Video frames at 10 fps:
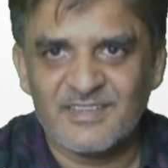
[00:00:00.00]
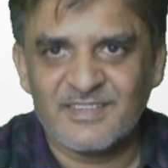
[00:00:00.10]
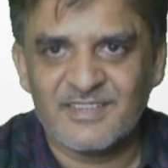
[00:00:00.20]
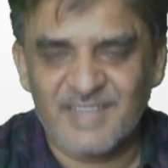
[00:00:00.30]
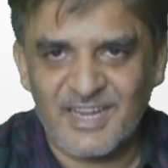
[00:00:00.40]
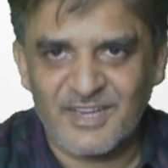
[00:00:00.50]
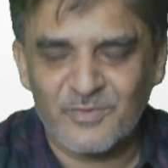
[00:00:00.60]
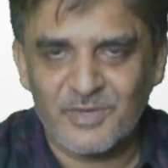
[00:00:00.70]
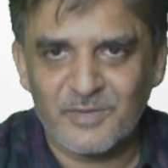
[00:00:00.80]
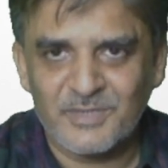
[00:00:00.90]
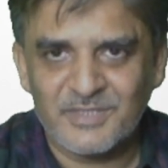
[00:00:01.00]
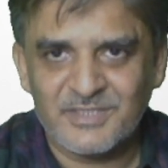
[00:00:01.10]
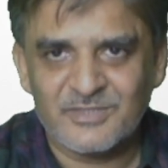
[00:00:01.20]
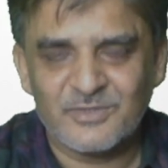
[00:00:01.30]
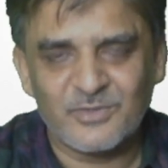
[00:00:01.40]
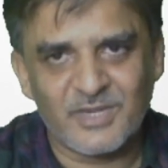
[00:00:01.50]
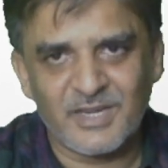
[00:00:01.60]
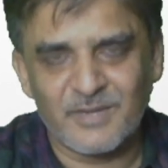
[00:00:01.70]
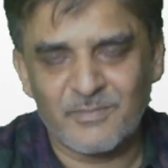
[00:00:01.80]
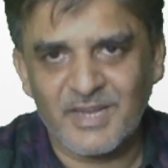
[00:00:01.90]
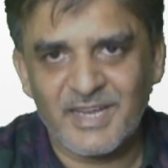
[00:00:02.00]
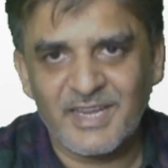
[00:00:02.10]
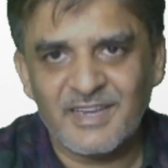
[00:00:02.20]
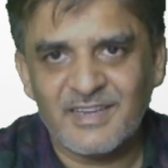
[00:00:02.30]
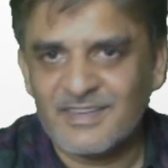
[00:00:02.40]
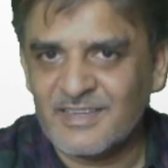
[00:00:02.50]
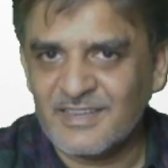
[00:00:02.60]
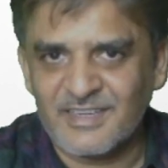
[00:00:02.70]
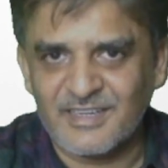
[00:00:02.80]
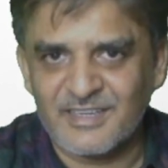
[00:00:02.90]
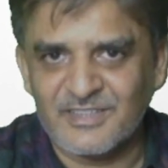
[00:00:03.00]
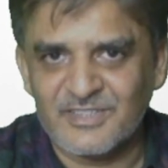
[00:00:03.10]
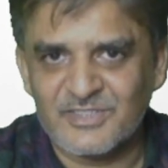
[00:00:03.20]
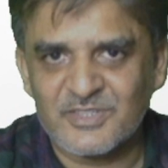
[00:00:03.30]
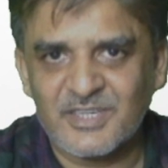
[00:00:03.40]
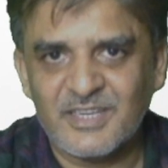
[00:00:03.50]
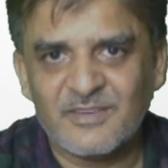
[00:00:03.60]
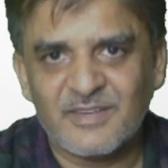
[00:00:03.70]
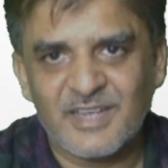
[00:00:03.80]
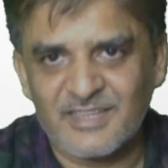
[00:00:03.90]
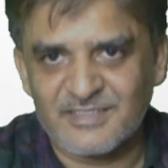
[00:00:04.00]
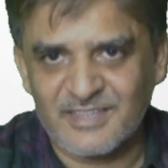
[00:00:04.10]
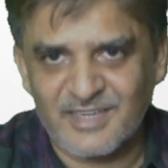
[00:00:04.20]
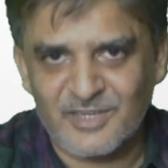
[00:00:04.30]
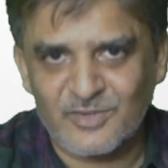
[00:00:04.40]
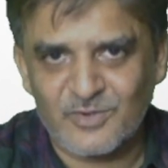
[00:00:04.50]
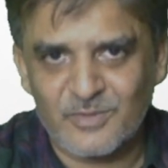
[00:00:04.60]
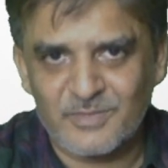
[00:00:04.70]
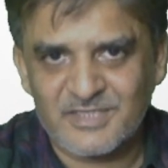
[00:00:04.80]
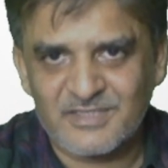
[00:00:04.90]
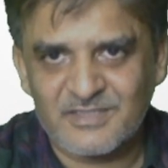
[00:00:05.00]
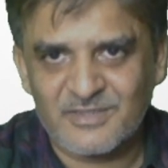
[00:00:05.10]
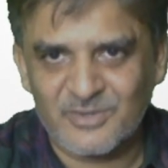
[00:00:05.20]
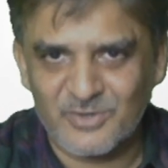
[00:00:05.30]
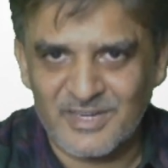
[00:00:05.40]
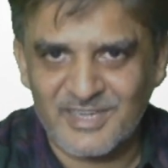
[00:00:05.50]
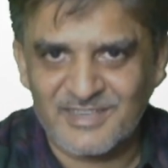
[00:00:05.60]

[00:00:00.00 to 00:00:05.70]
Thank you very much. You can apply in the industry as an Ergonomics. Good luck.